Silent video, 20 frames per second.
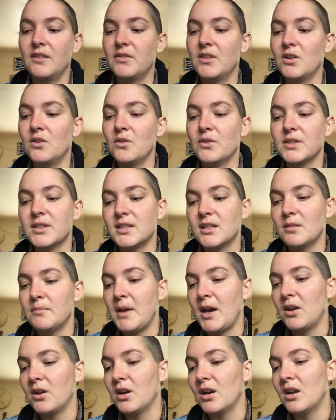of the golden seal
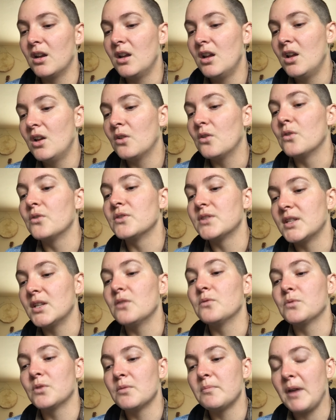
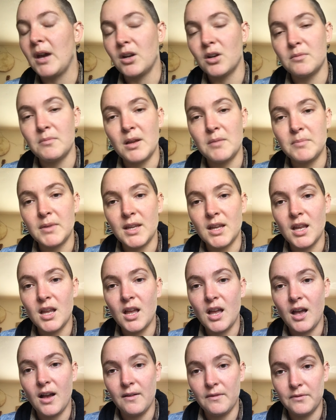root powder might be
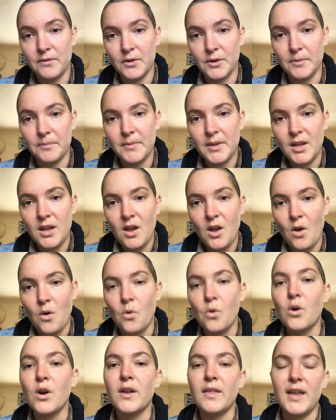helpful,
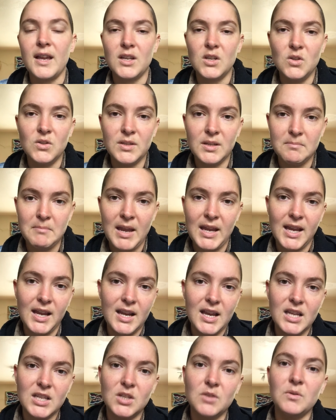or like making
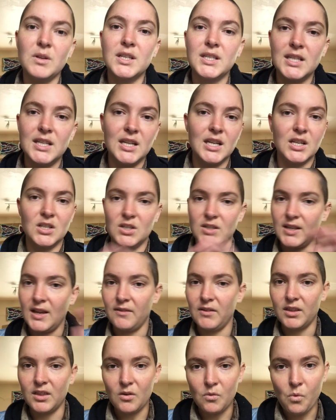it into a tea and just
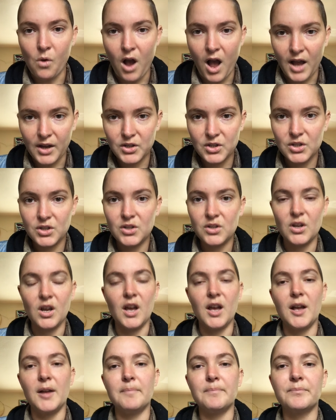having the wash.
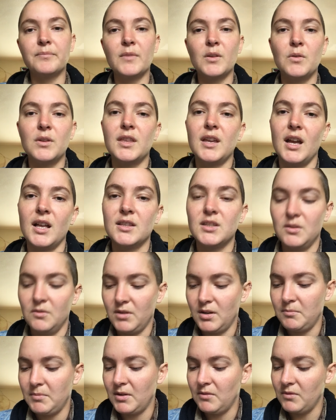With cats you
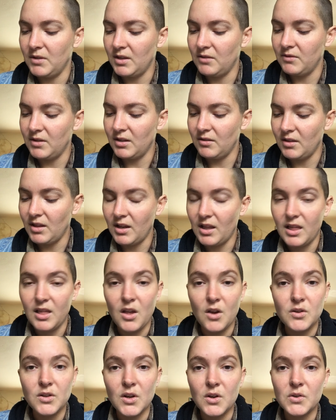want to be really, really, really
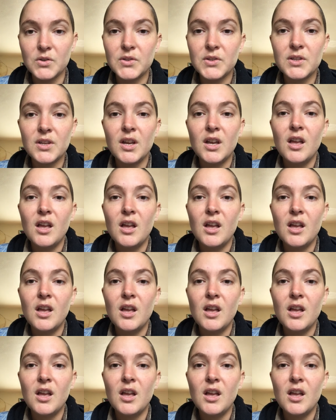low dose.